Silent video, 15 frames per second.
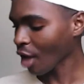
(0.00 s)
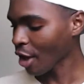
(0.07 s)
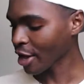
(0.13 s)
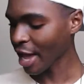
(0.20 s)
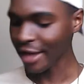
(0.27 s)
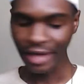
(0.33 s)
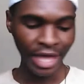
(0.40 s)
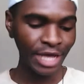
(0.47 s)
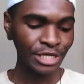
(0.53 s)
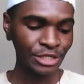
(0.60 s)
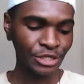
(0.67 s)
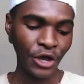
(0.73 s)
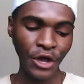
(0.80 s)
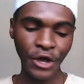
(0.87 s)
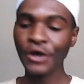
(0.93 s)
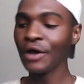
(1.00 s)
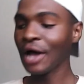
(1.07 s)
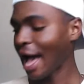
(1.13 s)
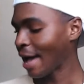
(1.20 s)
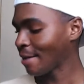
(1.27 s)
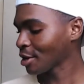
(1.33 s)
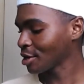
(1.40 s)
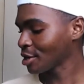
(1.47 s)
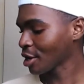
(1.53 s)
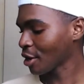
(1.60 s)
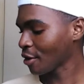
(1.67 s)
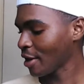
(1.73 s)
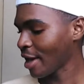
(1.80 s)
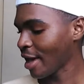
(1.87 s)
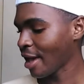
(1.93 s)
okay, so I'm gonna
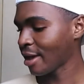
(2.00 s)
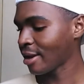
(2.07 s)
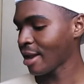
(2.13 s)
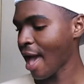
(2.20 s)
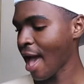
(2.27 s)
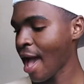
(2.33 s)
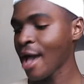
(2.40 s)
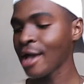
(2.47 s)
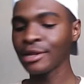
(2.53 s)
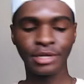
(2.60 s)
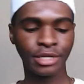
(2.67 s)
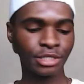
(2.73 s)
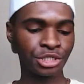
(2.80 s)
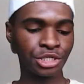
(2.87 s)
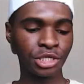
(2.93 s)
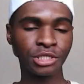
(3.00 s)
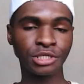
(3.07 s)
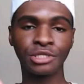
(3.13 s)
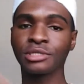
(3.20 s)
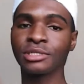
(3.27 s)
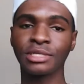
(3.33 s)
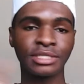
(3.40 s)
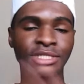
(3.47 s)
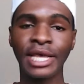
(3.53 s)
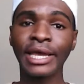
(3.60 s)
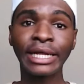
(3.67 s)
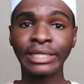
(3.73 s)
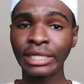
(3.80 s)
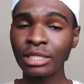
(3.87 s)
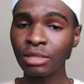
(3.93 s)
go ahead and just take
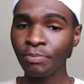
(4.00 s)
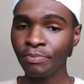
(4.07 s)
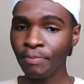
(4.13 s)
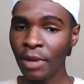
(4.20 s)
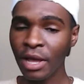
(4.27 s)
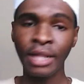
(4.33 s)
a little